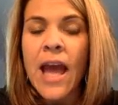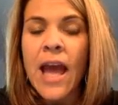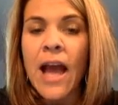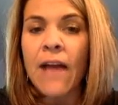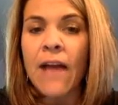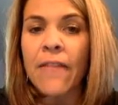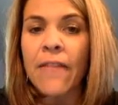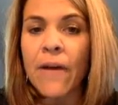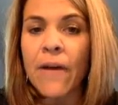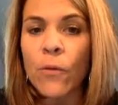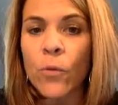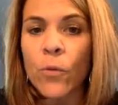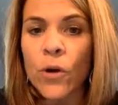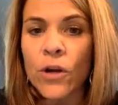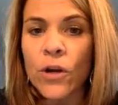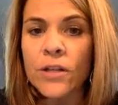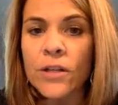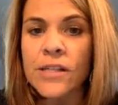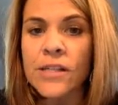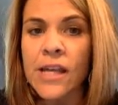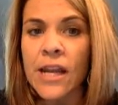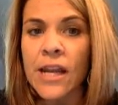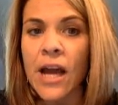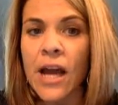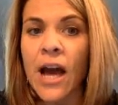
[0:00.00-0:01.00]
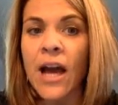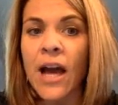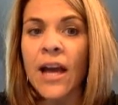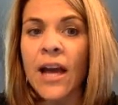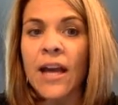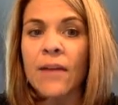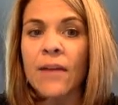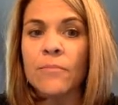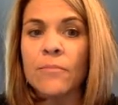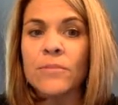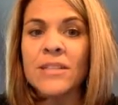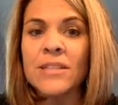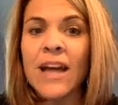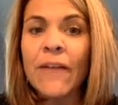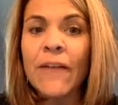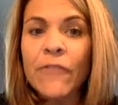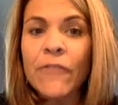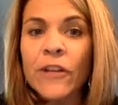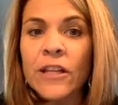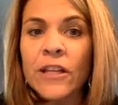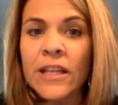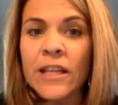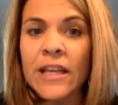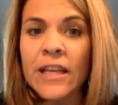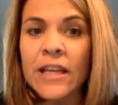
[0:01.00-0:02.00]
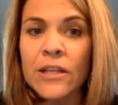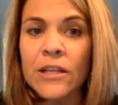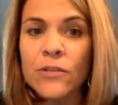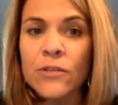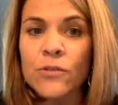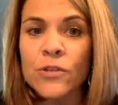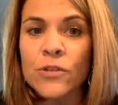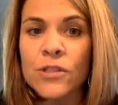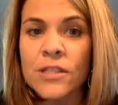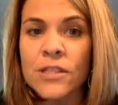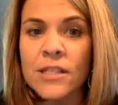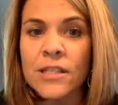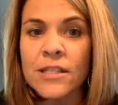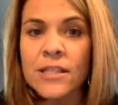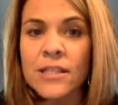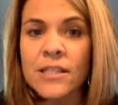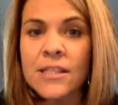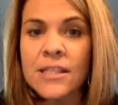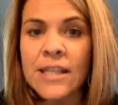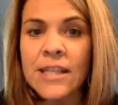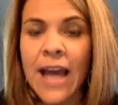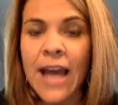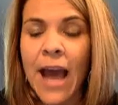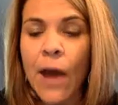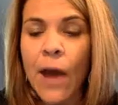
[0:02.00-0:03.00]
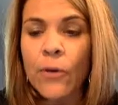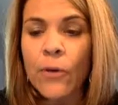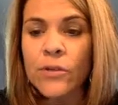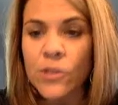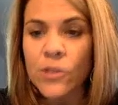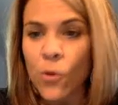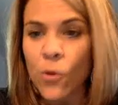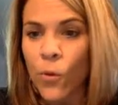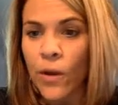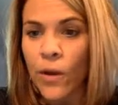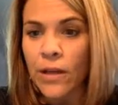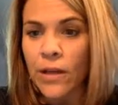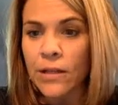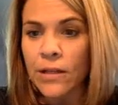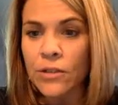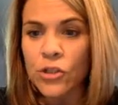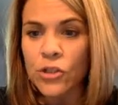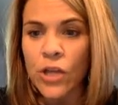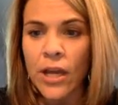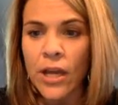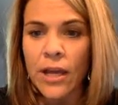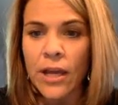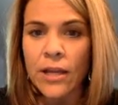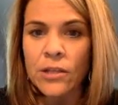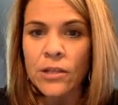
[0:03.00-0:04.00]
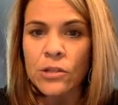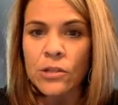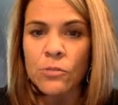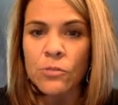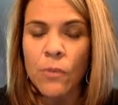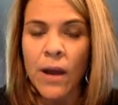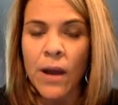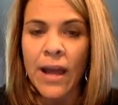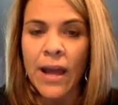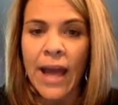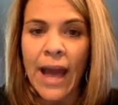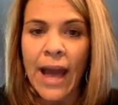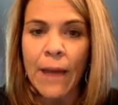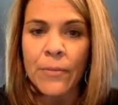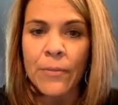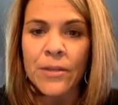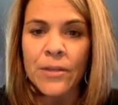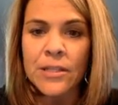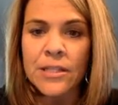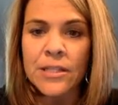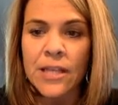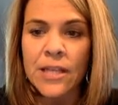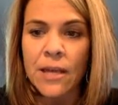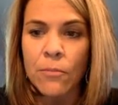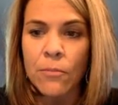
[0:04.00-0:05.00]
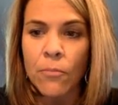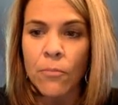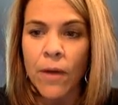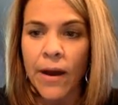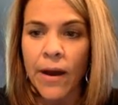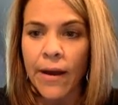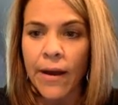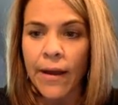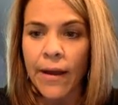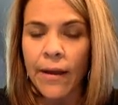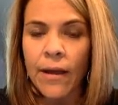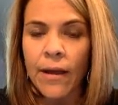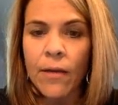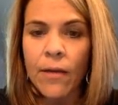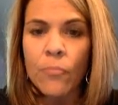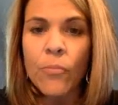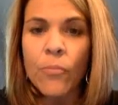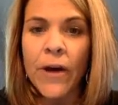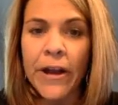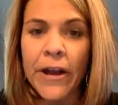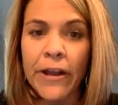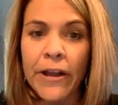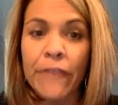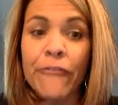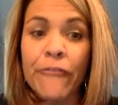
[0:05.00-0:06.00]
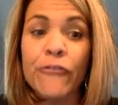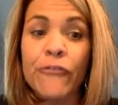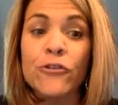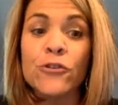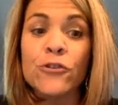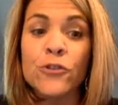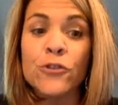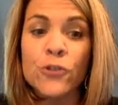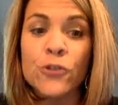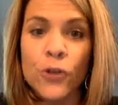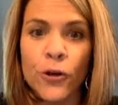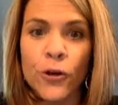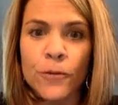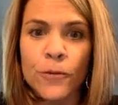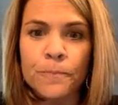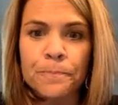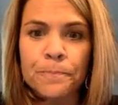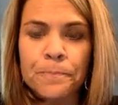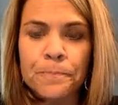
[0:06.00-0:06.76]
how that works, and I am definitely interested to see how it's going to change my habits and my body for sure.